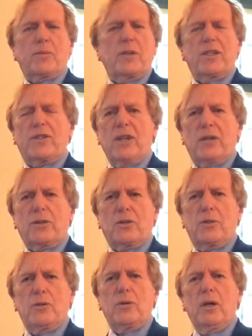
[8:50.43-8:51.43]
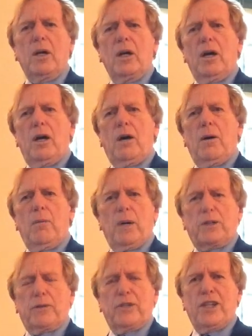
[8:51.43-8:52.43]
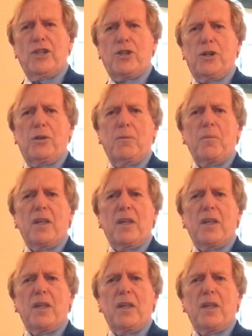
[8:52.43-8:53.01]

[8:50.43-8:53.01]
but it's not too uh, much of an issue.